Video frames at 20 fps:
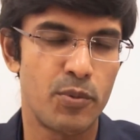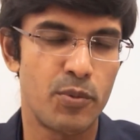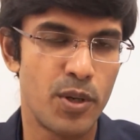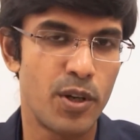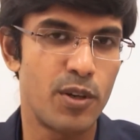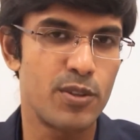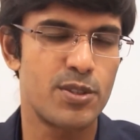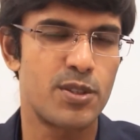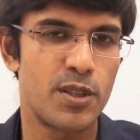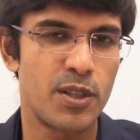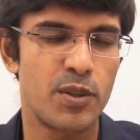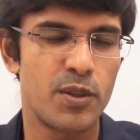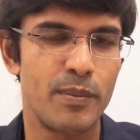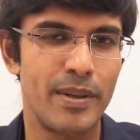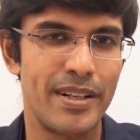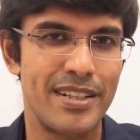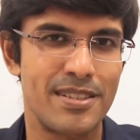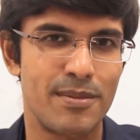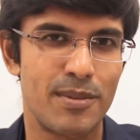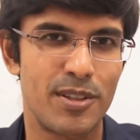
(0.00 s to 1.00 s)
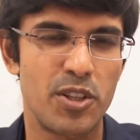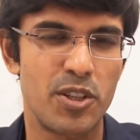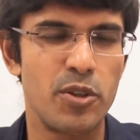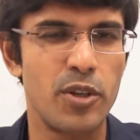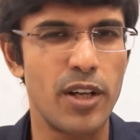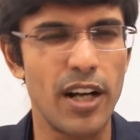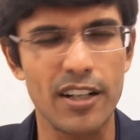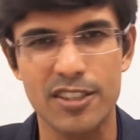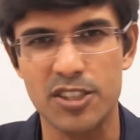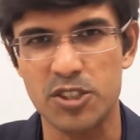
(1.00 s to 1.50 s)
we also recommend is about, you
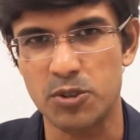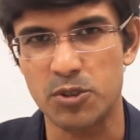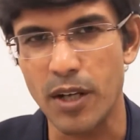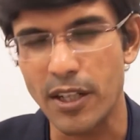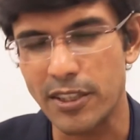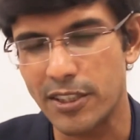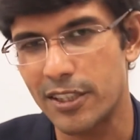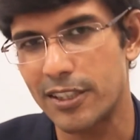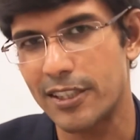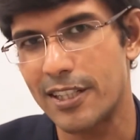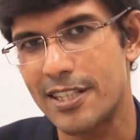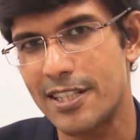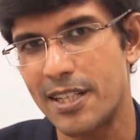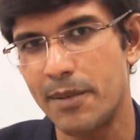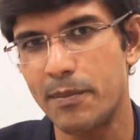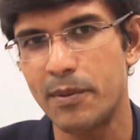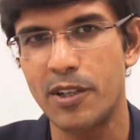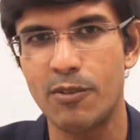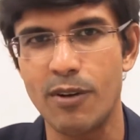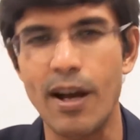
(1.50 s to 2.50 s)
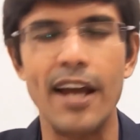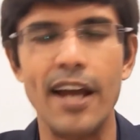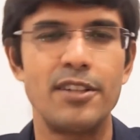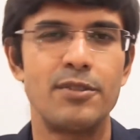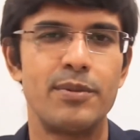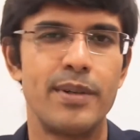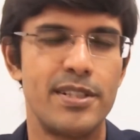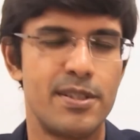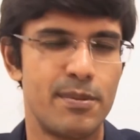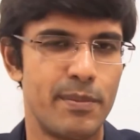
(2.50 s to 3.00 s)
got to structure the team in the right
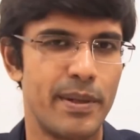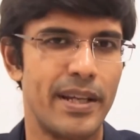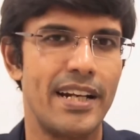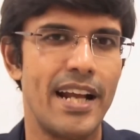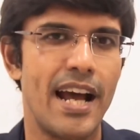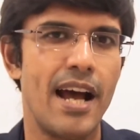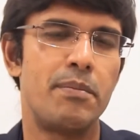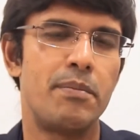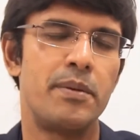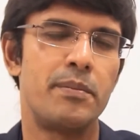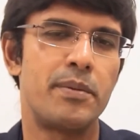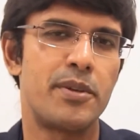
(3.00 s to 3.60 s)
way to make it happen.